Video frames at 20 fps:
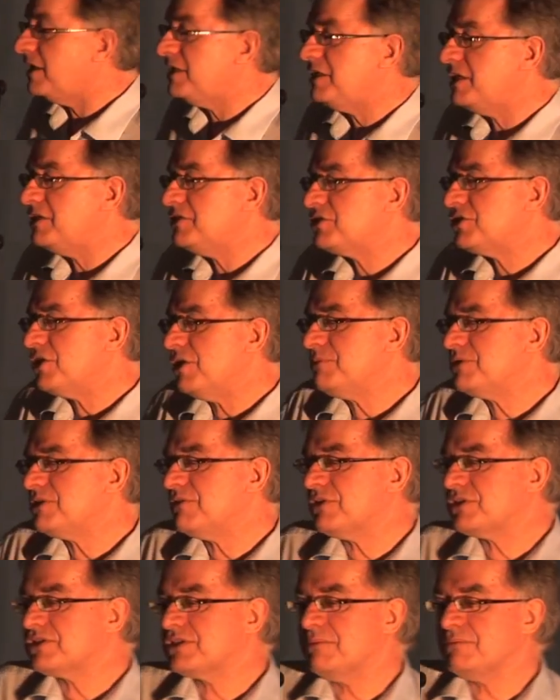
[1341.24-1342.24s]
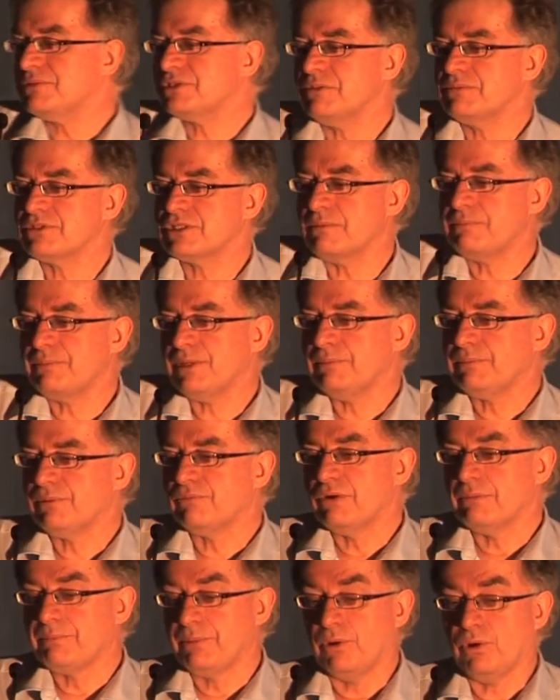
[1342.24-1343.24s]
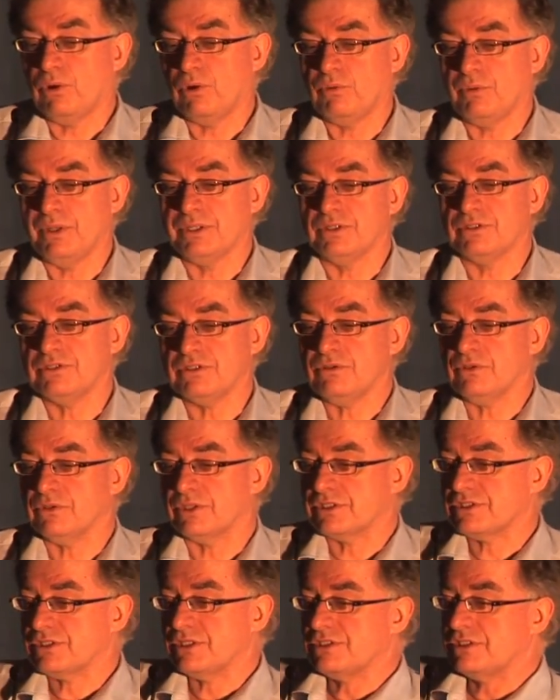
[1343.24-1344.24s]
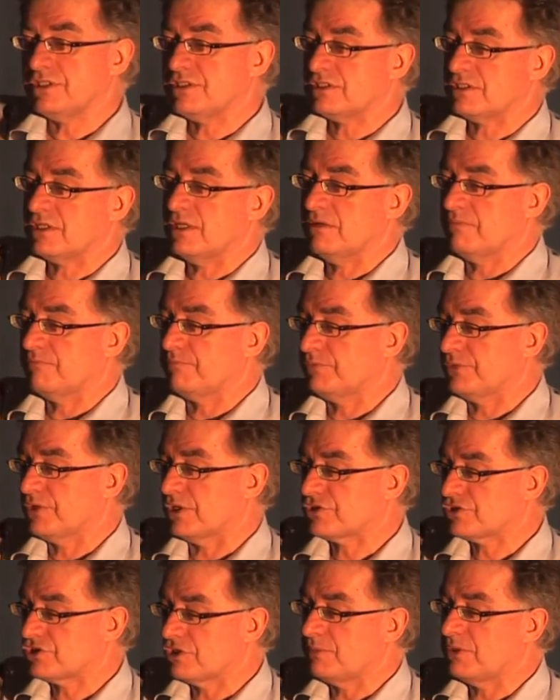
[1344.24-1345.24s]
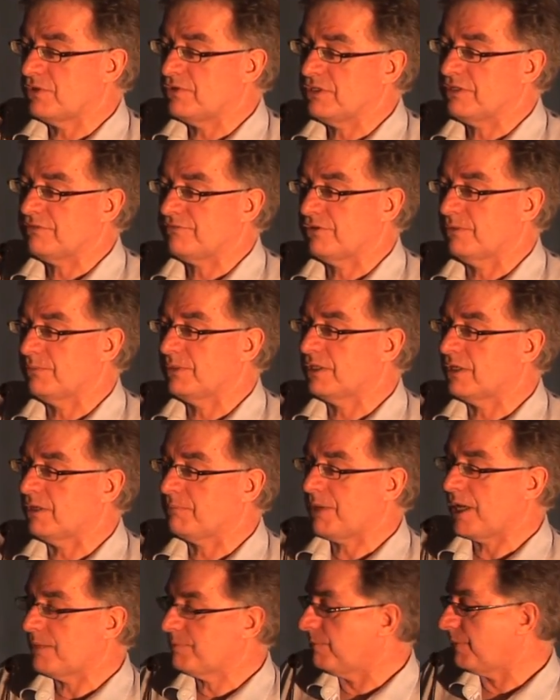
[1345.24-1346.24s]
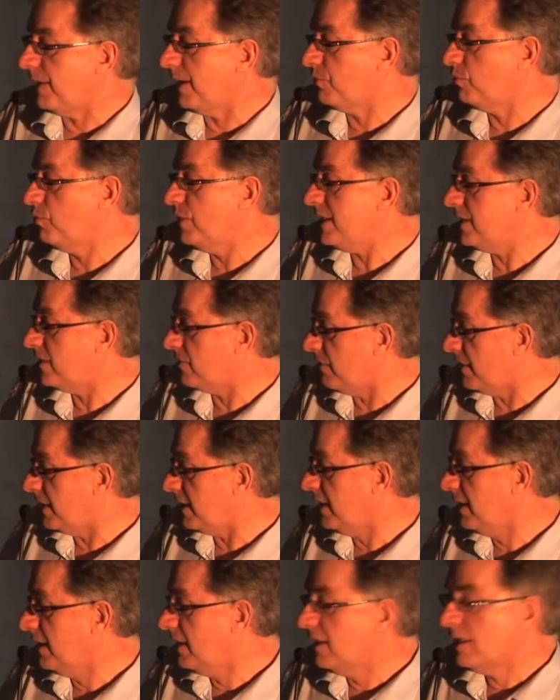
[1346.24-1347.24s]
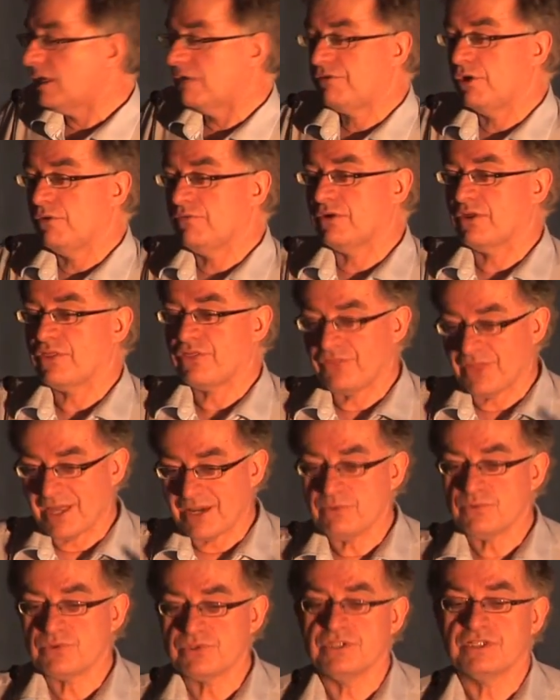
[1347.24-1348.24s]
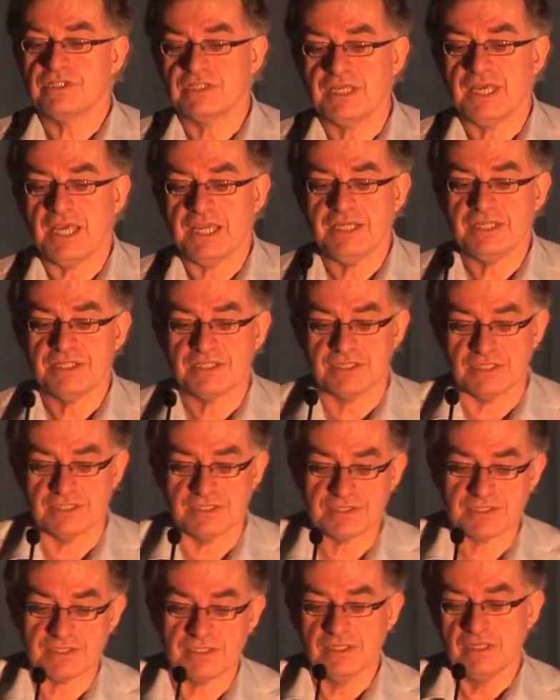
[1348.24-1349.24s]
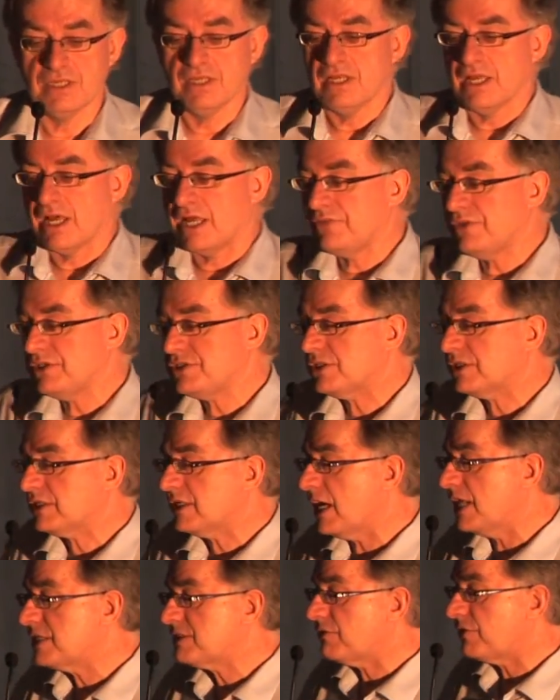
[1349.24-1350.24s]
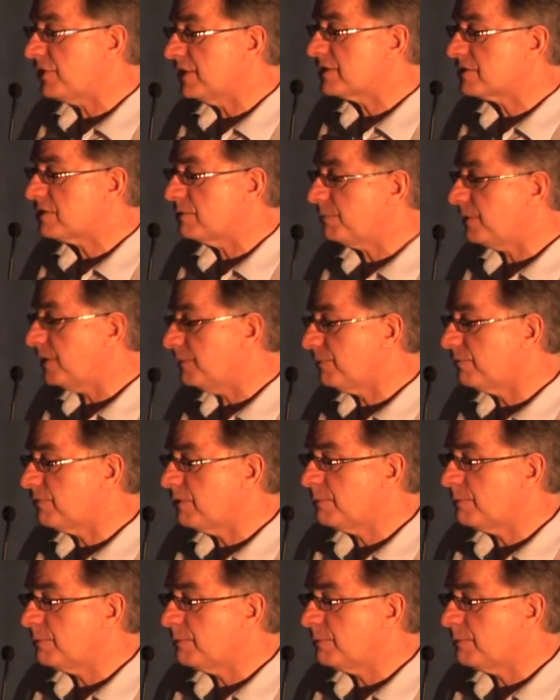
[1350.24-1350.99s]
In terms of the symptoms that people report when you do this, this is a summary from a paper by Winery of over 1,000 cases. And these are the kinds of things that people